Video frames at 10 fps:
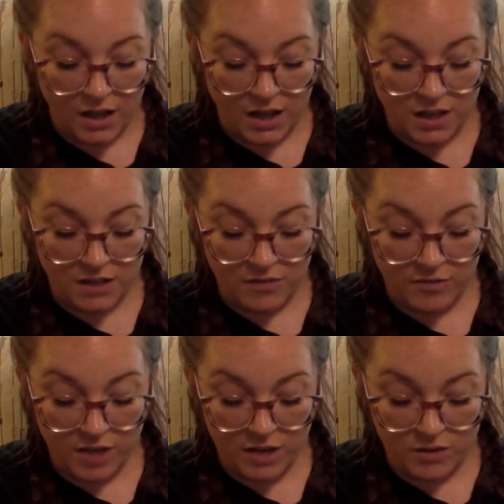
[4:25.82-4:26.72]
And the
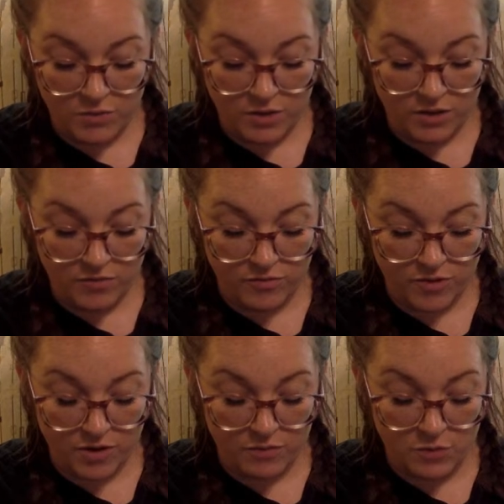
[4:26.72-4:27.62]
final one
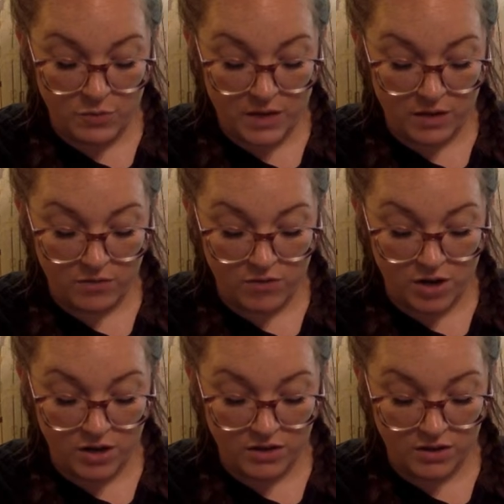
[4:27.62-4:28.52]
from Rebecca
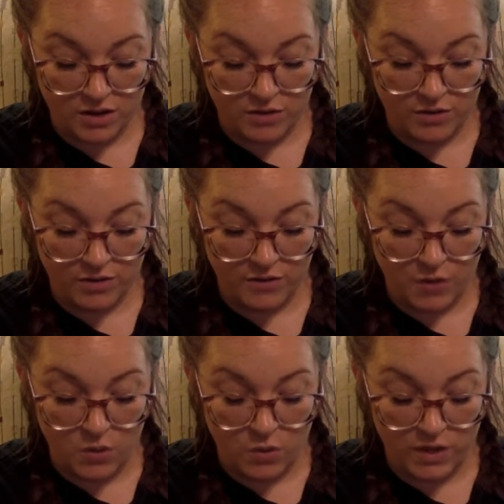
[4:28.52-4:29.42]
Ross, author of The
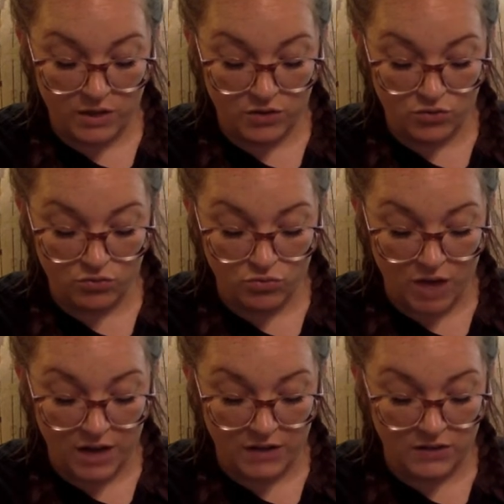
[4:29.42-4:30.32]
Queen's
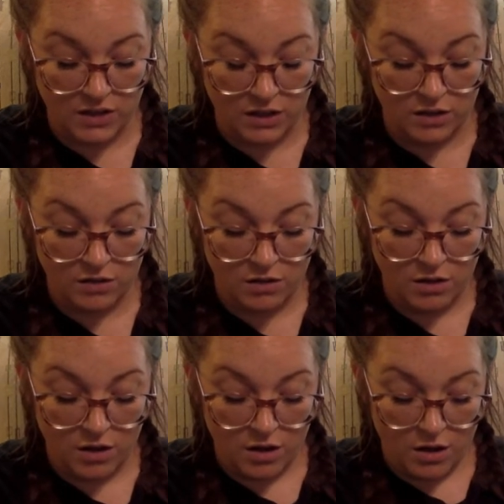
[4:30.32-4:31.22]
Rising.
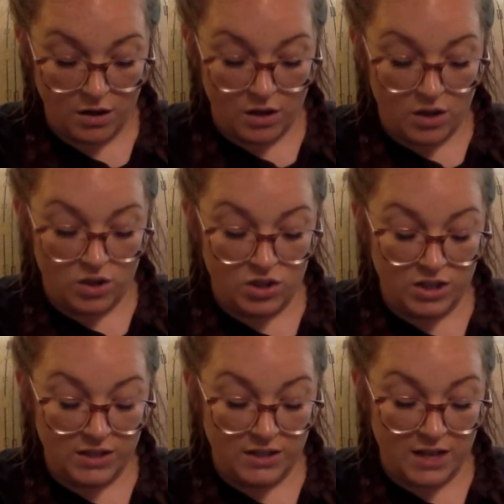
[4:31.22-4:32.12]

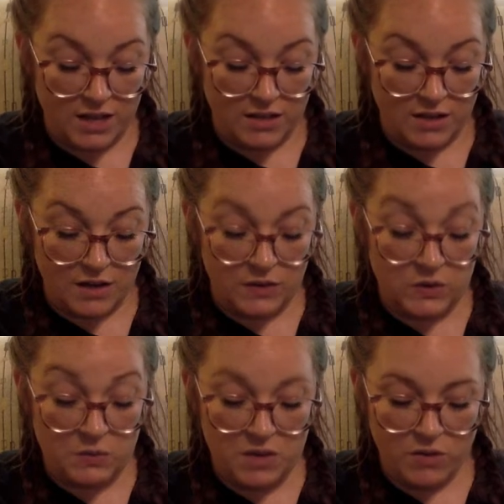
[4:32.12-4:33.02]
She says,
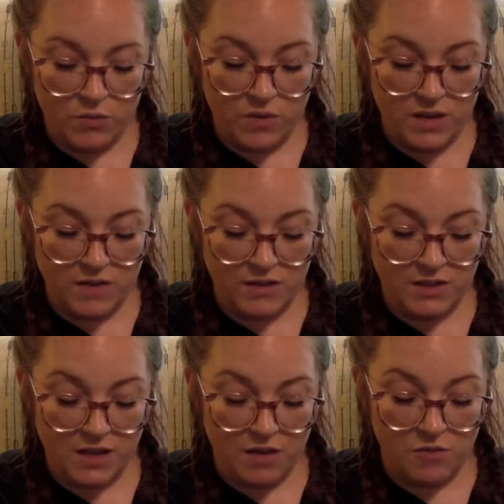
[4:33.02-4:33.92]
"Smith weaves
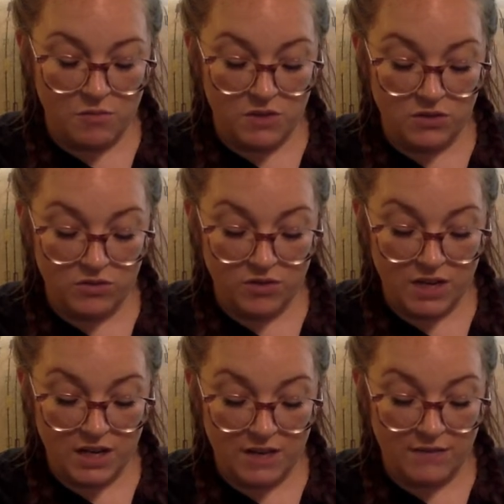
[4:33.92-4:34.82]
together
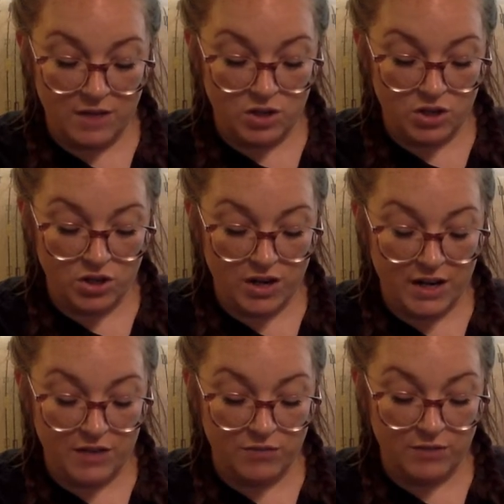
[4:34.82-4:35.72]
mystery, adventure,
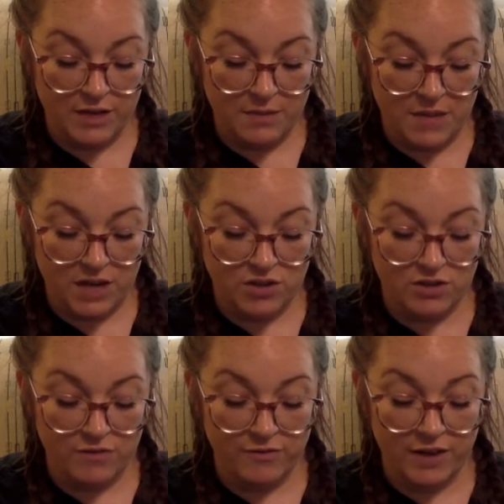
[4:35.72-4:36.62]
and a
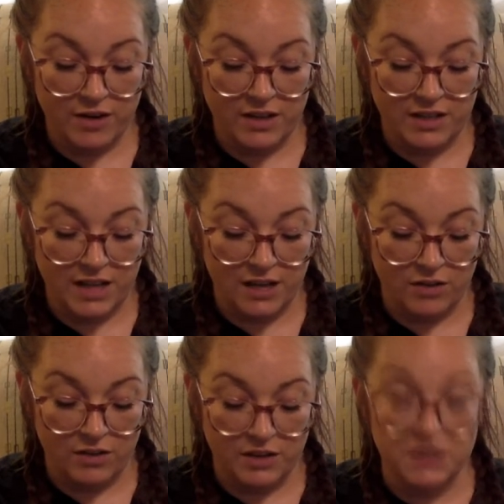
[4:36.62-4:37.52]
reimagined fairy
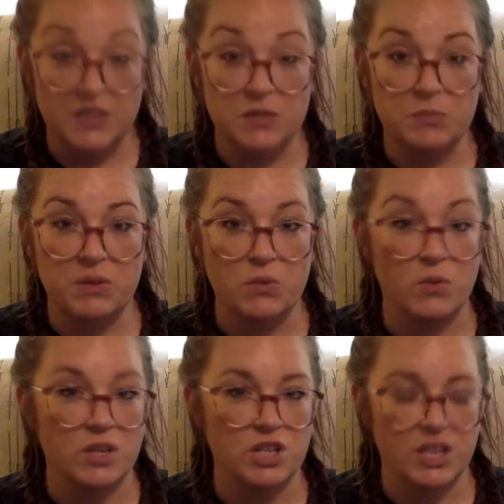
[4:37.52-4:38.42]
tale in this
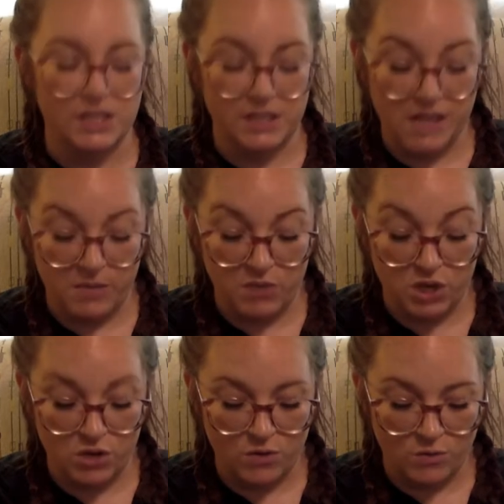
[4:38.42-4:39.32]
bewitching
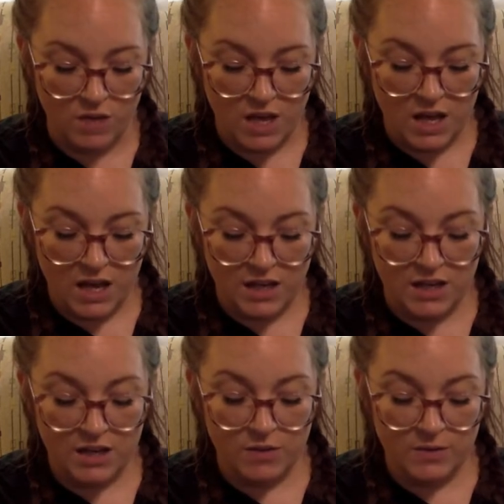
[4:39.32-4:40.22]
debut. An
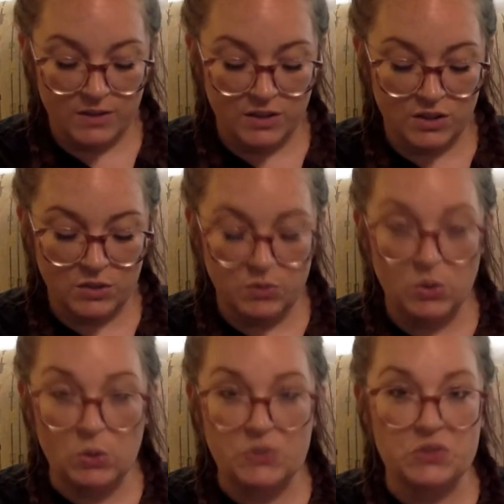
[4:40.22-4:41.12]

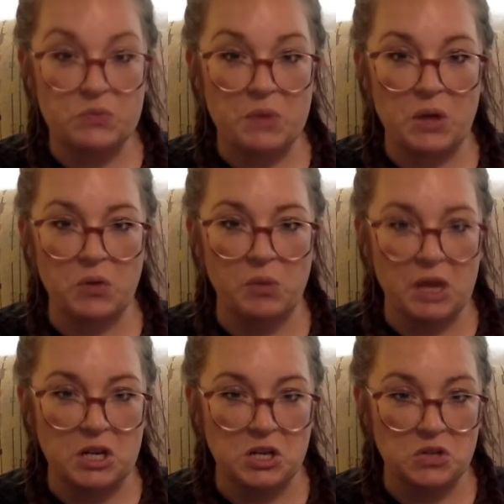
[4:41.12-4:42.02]
irresistible,
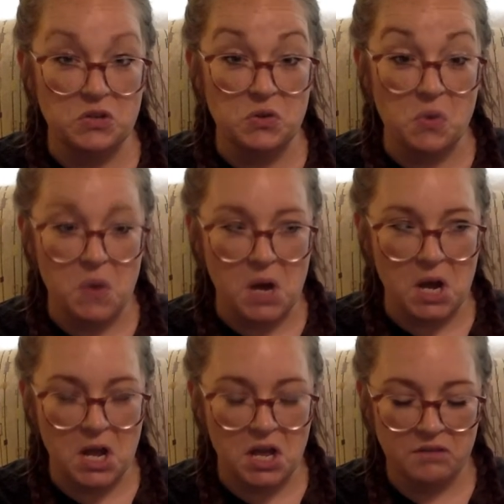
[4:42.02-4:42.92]
spellbinding
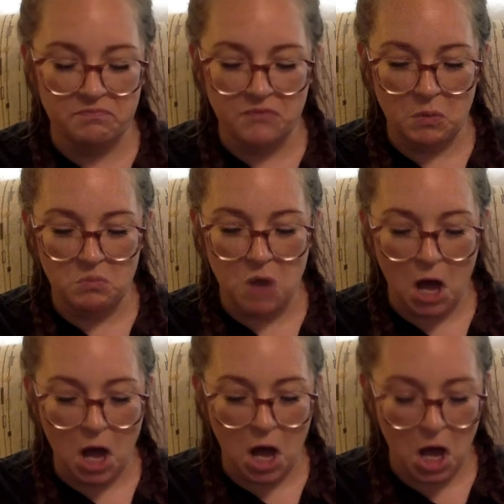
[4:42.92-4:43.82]
story."
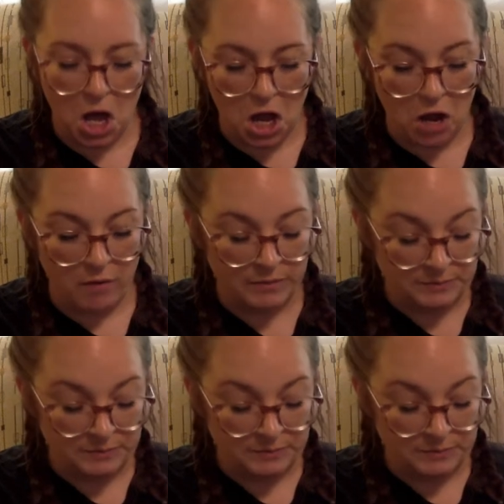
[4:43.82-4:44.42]
Wahahaha.